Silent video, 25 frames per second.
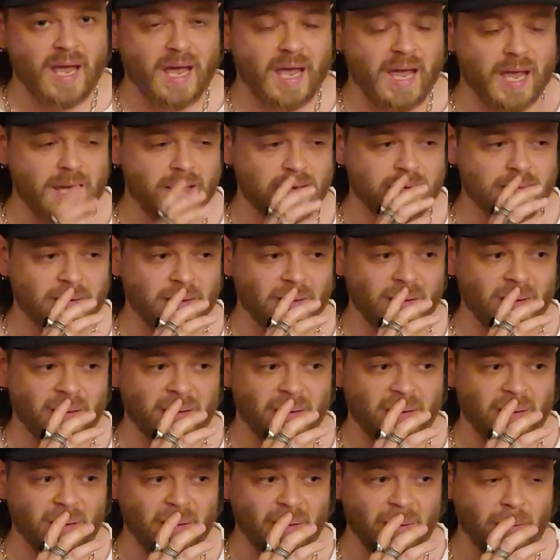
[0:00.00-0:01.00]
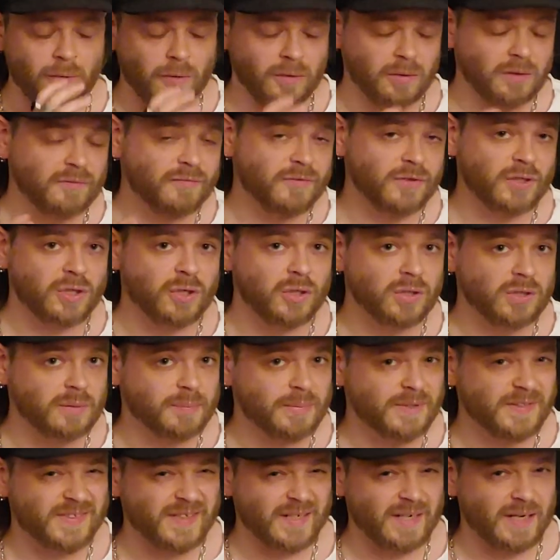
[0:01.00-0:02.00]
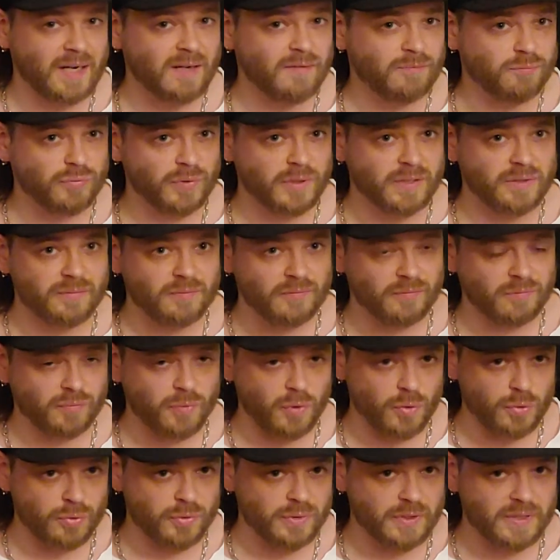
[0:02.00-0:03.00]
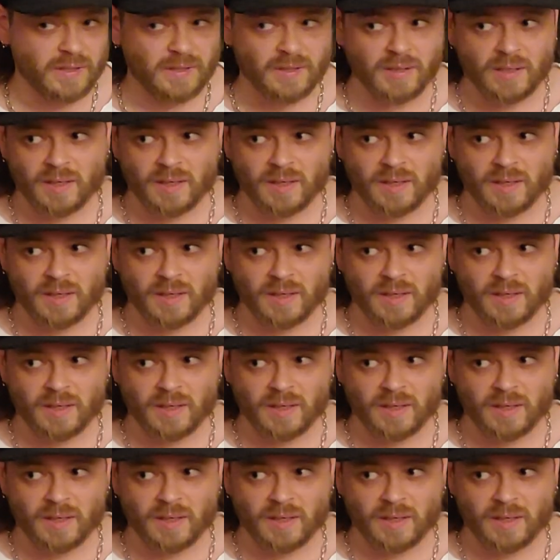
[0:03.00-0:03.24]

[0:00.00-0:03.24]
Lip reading: and all of the carbons that I've rode,